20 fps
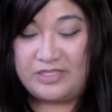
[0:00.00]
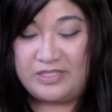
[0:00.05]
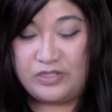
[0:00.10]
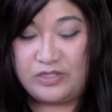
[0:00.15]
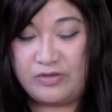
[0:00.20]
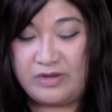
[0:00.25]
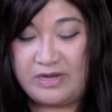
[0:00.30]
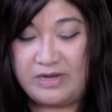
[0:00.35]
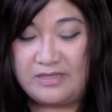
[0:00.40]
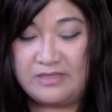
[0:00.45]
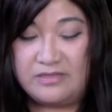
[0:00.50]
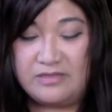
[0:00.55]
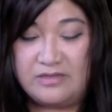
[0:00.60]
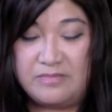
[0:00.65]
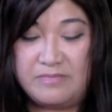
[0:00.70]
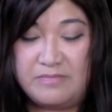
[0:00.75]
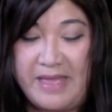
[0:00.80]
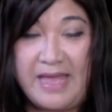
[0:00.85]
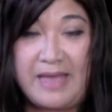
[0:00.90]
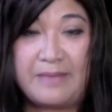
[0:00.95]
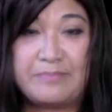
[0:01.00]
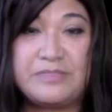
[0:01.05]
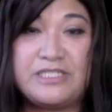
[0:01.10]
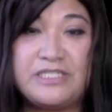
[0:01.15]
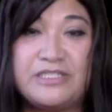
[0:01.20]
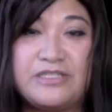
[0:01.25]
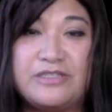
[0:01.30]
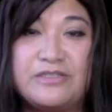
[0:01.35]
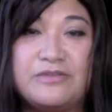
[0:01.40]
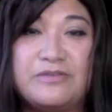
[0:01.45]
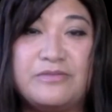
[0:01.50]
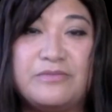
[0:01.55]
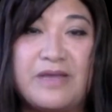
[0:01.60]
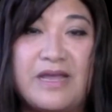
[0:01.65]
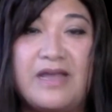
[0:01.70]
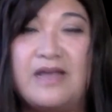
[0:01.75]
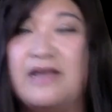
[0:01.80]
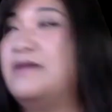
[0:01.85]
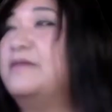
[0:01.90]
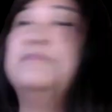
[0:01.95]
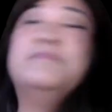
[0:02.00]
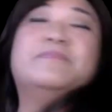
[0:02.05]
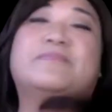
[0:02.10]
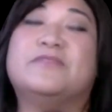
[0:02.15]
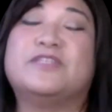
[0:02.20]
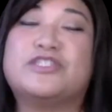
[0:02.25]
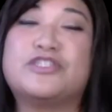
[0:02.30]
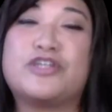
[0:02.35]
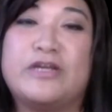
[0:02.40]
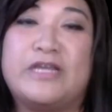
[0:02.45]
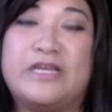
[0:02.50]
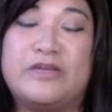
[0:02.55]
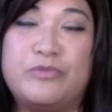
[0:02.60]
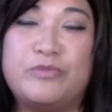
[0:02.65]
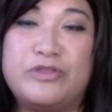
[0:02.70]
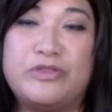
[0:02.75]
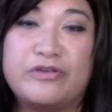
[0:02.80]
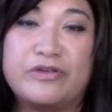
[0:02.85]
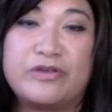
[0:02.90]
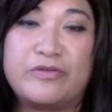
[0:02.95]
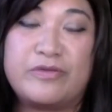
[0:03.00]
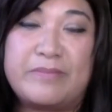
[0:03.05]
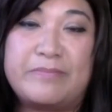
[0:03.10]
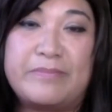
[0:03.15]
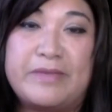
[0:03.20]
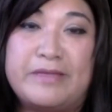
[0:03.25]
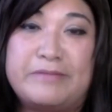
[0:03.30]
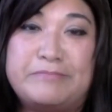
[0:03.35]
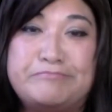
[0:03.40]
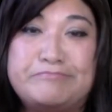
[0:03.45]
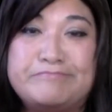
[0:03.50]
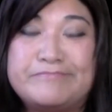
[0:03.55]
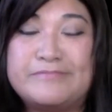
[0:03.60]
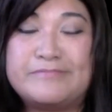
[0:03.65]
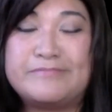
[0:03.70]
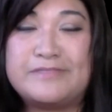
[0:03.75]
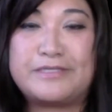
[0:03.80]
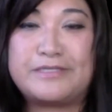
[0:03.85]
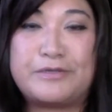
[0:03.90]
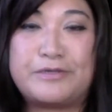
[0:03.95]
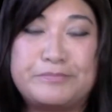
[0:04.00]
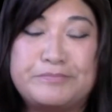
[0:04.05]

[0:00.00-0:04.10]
a great little map to starting with your equipment. So